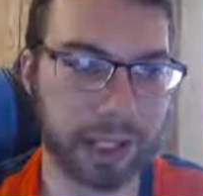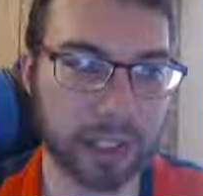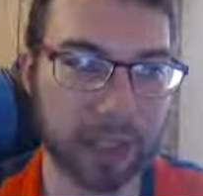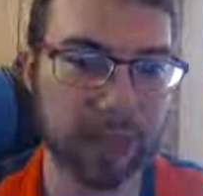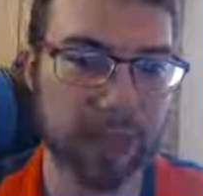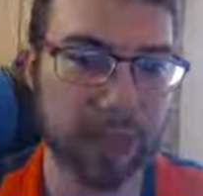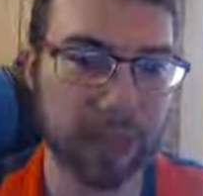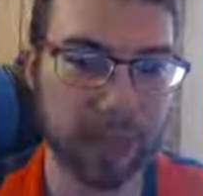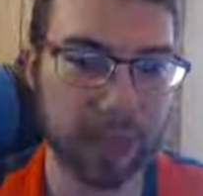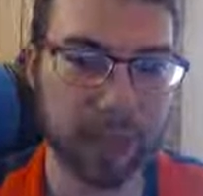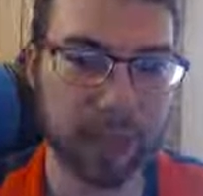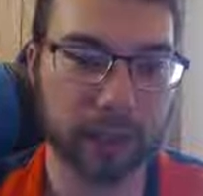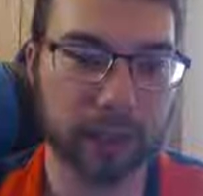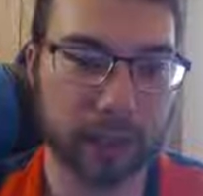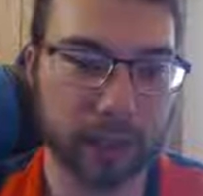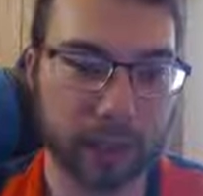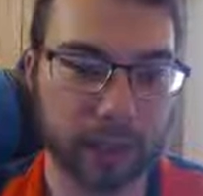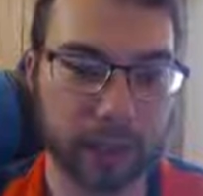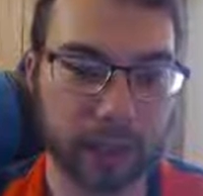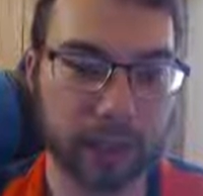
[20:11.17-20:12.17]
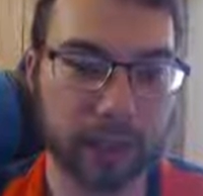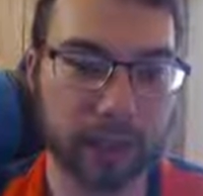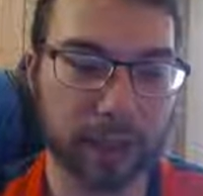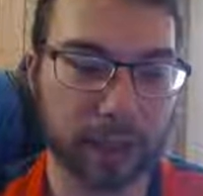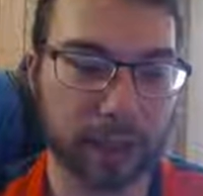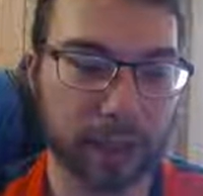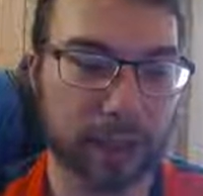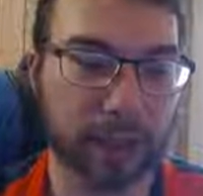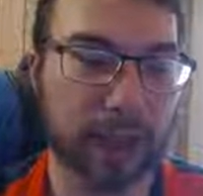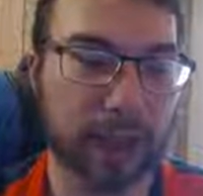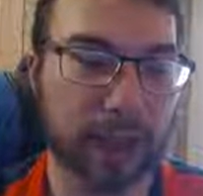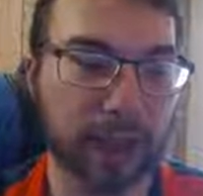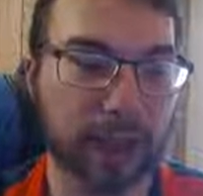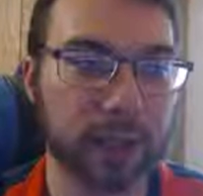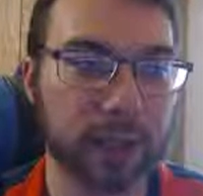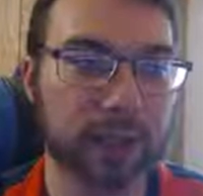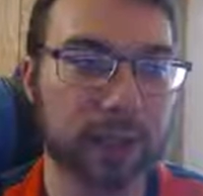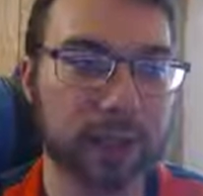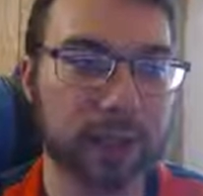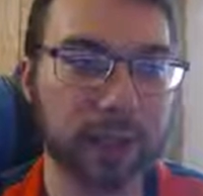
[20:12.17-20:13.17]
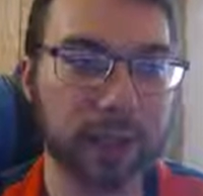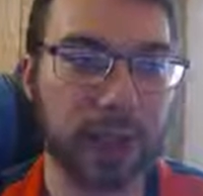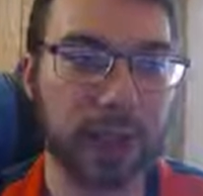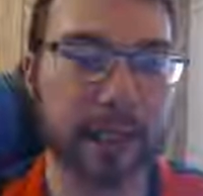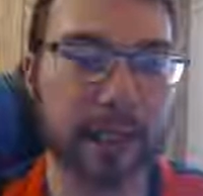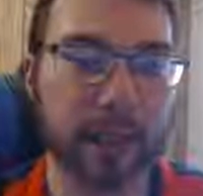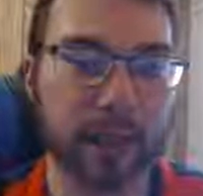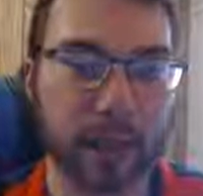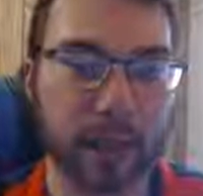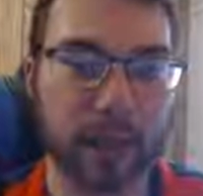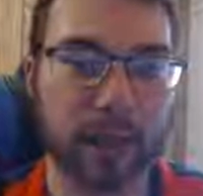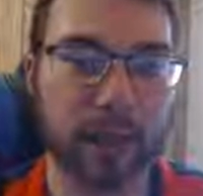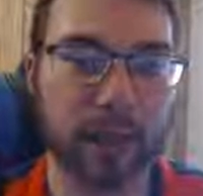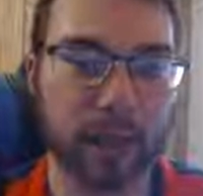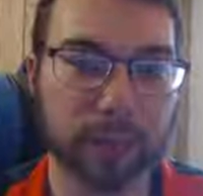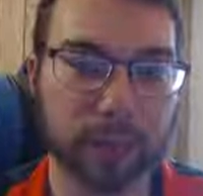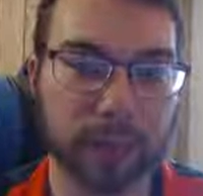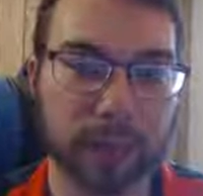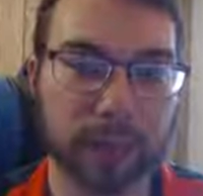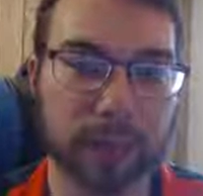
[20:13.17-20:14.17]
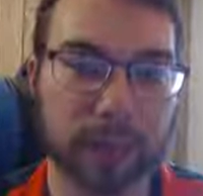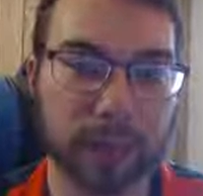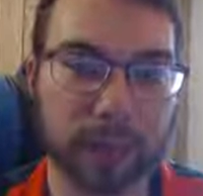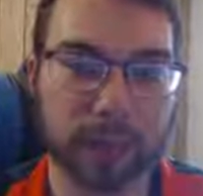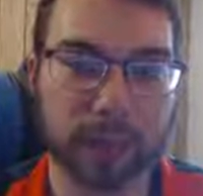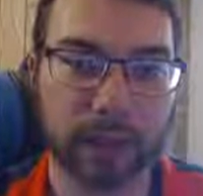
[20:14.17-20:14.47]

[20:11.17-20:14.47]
have done there, I don't think. I could have decked him out, but